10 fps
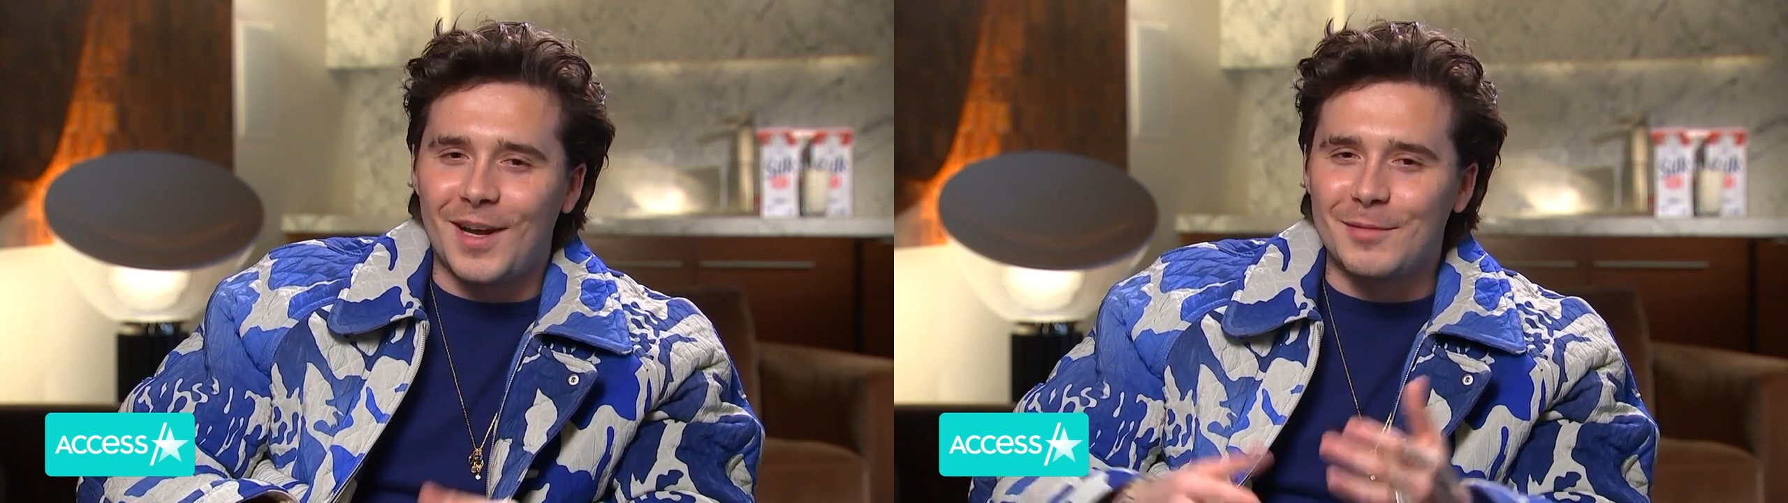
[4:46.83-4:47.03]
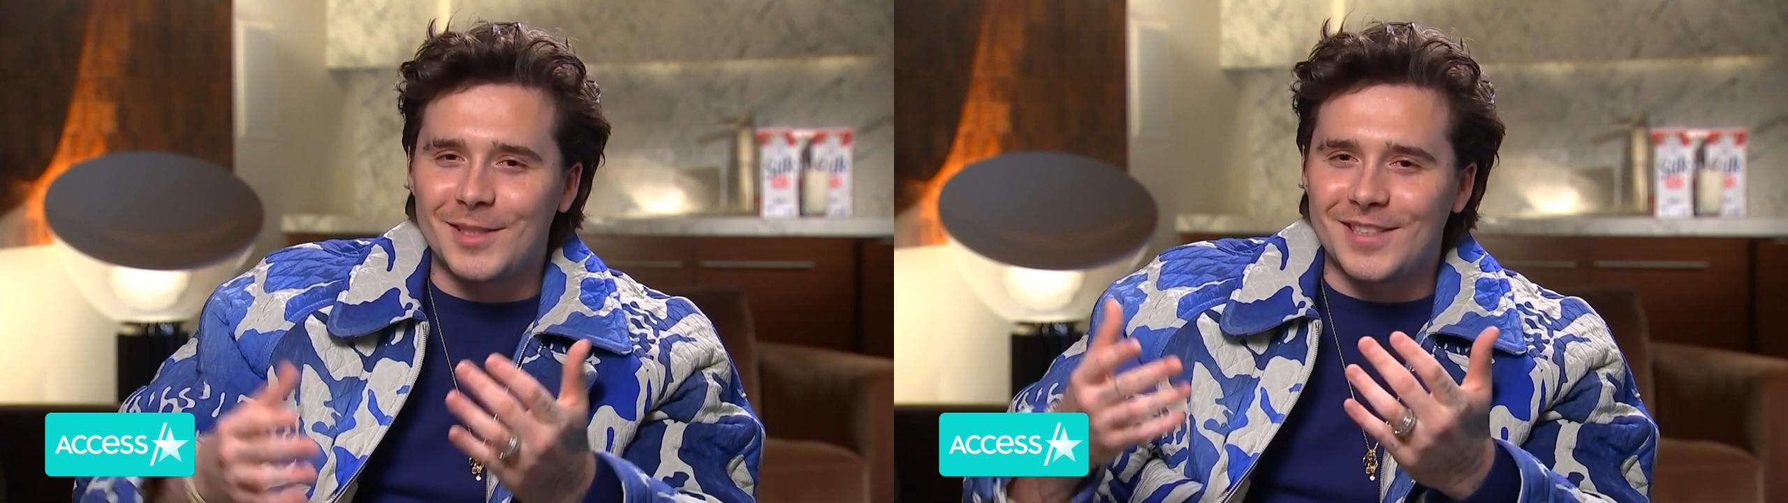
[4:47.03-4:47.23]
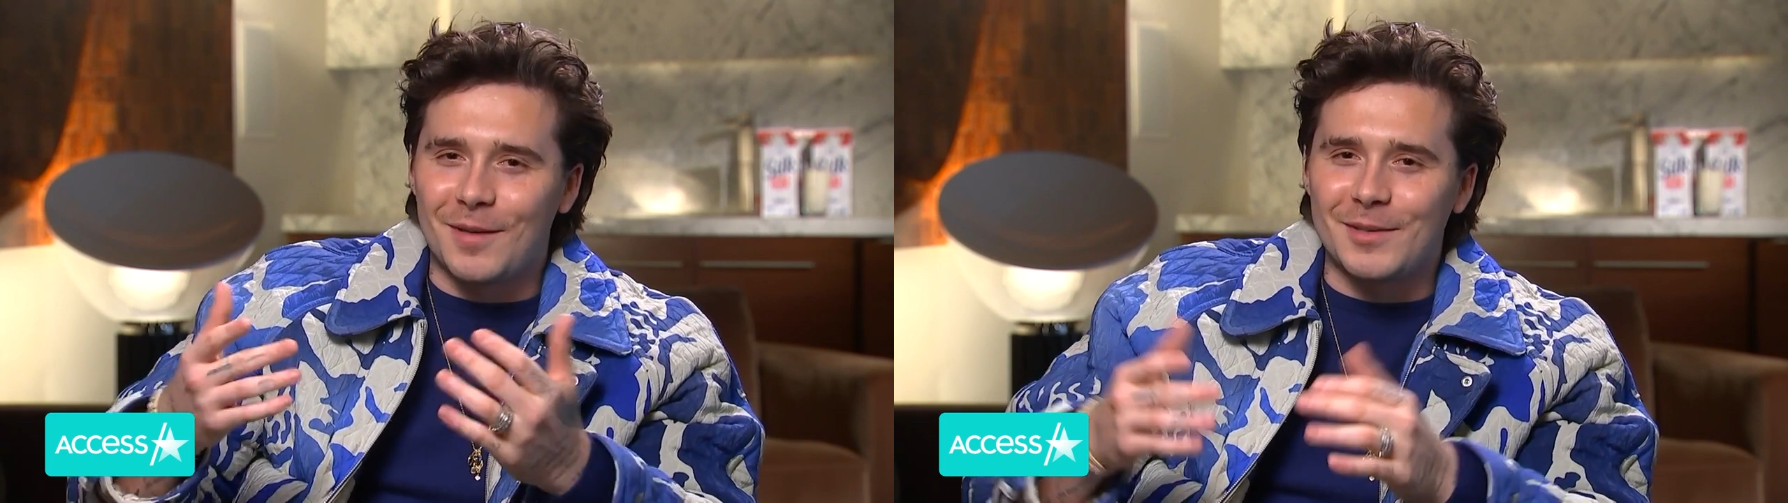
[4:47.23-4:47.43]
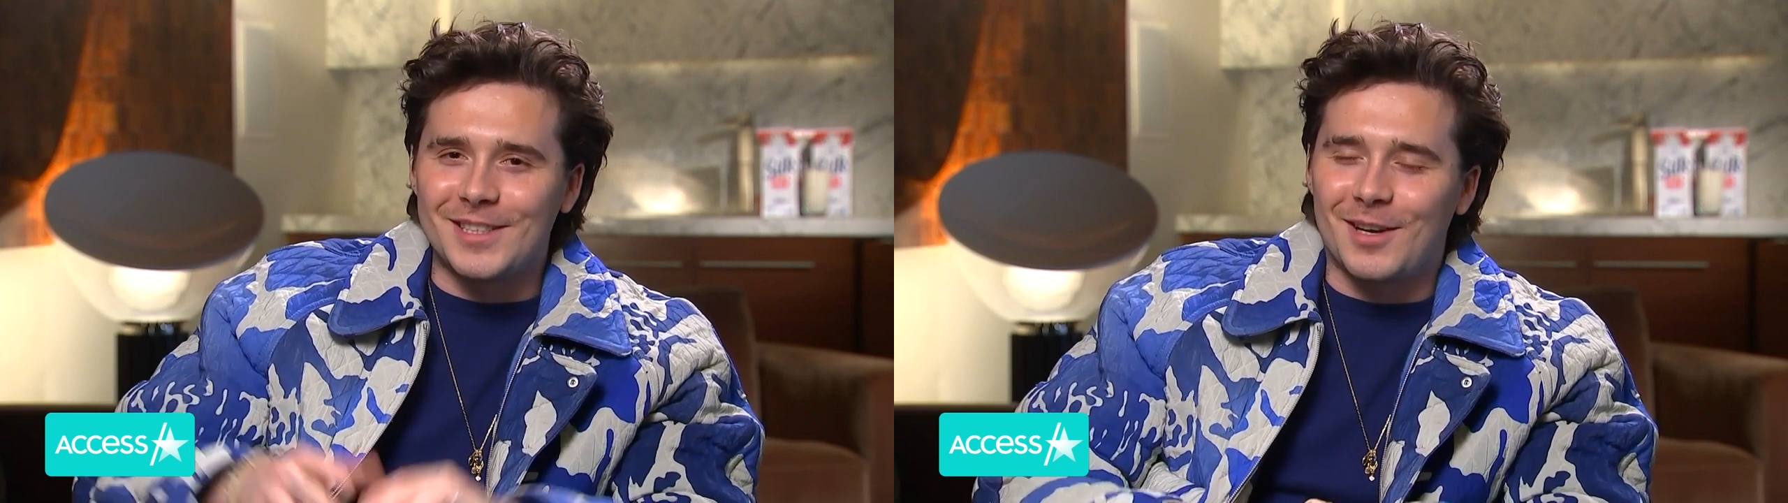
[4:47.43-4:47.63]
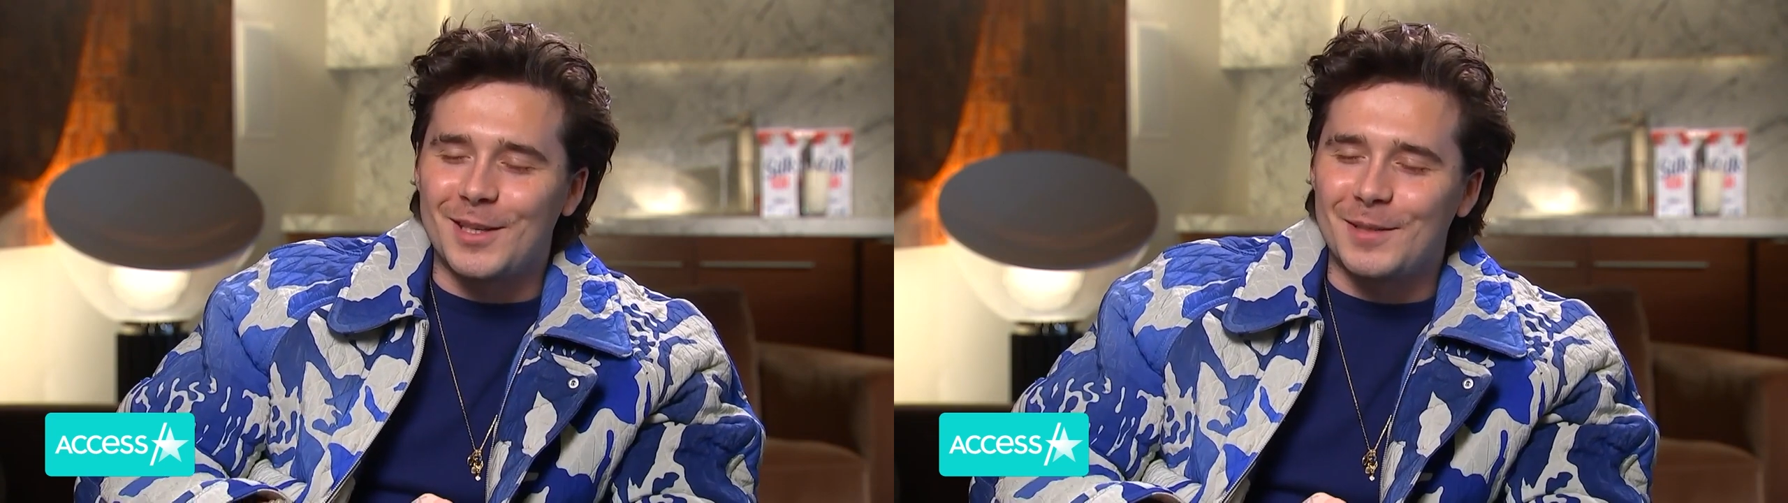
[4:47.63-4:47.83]
I'm just I'm
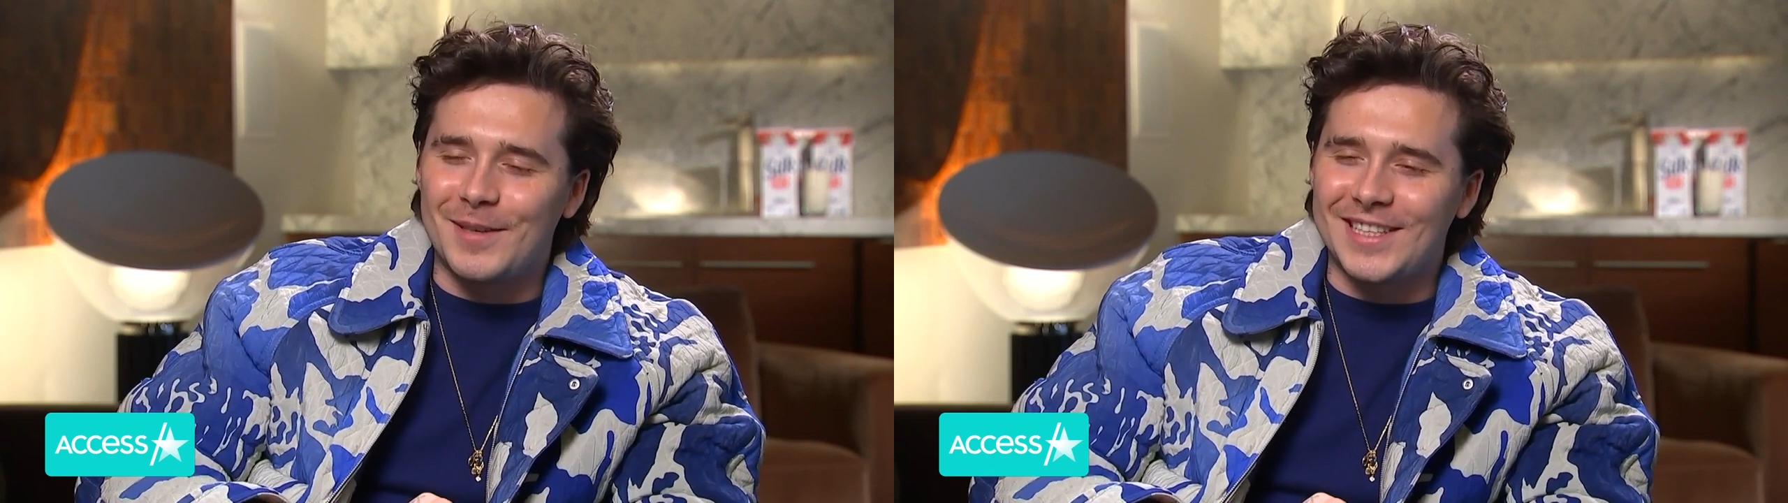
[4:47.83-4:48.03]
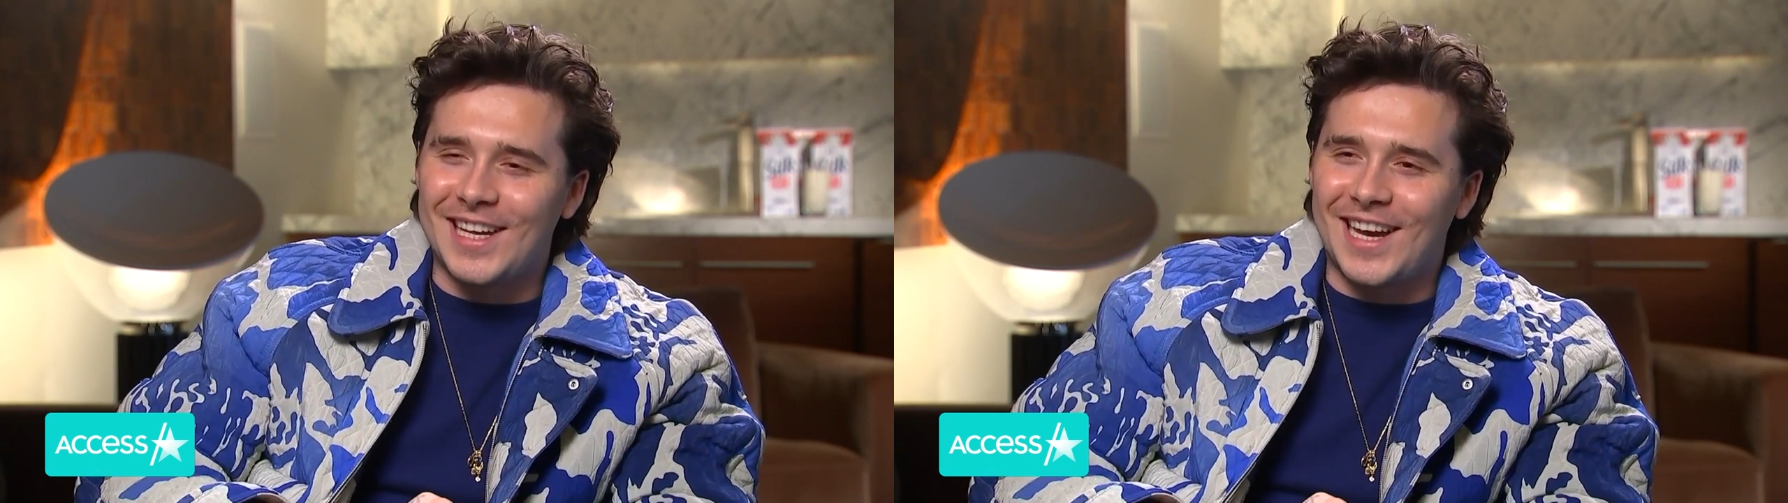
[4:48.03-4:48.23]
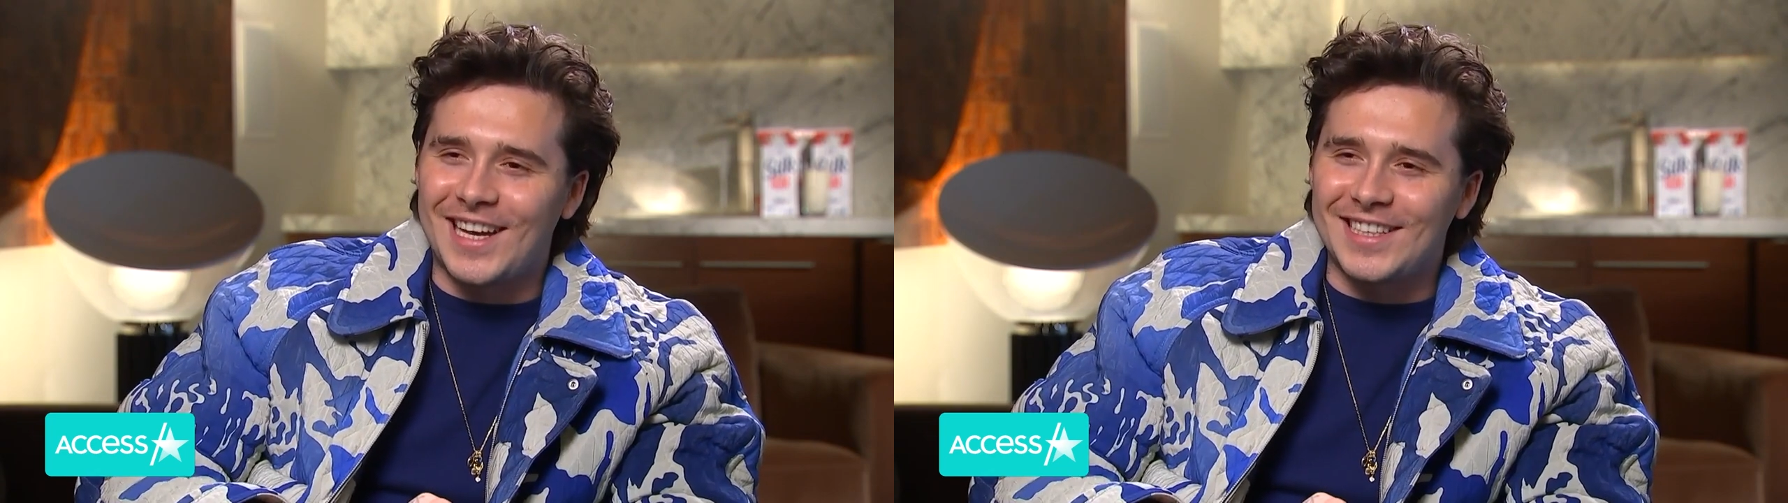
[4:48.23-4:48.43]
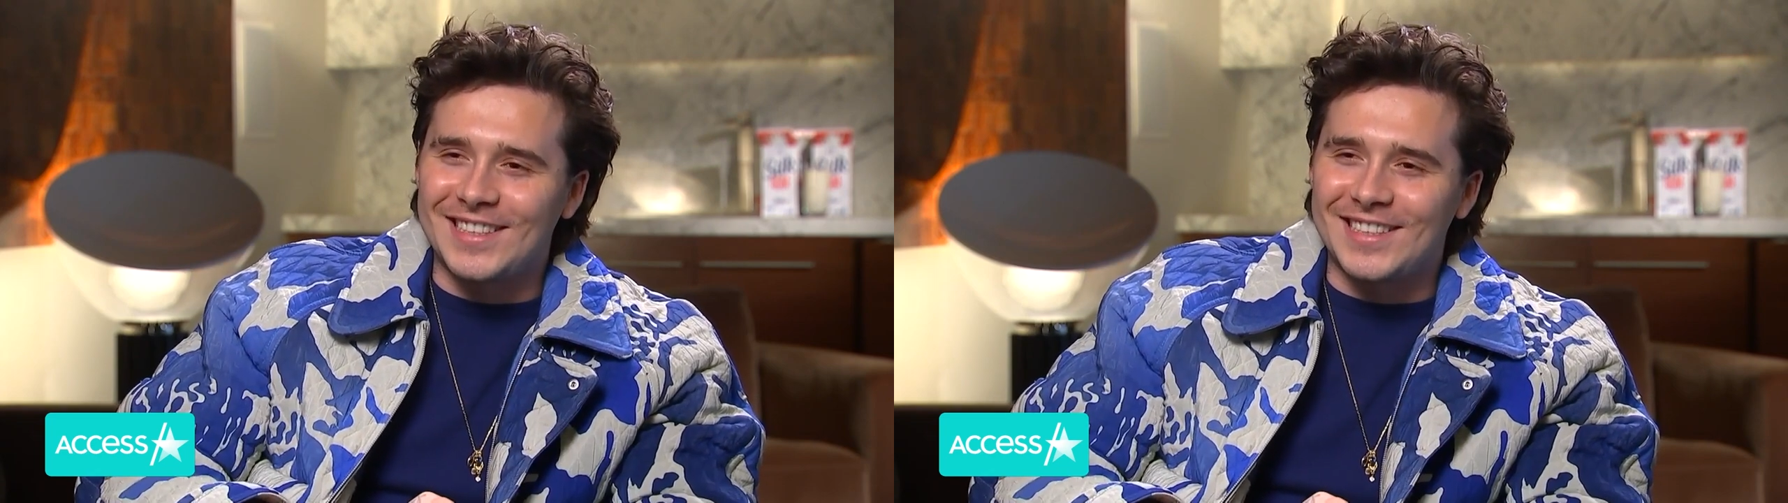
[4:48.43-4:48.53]
excited to be a dad,